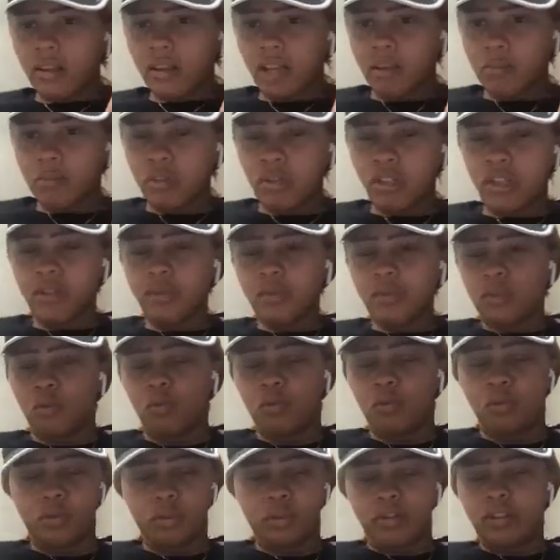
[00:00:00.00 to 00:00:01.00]
like beliefs
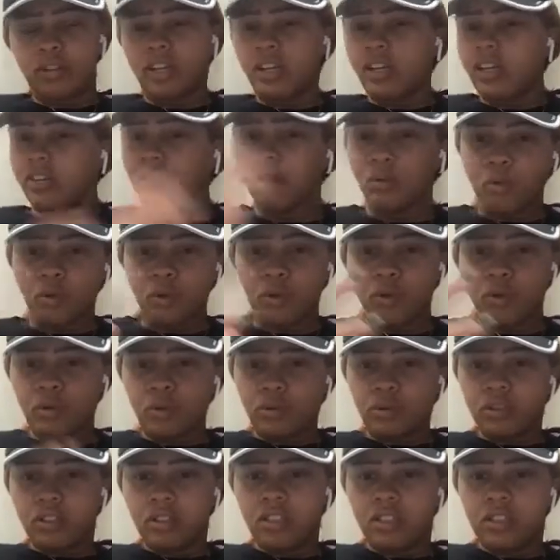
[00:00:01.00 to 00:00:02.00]
or like in the
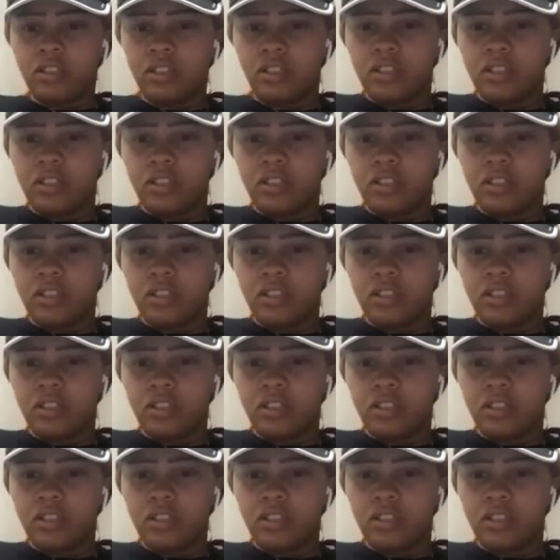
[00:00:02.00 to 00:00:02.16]
world,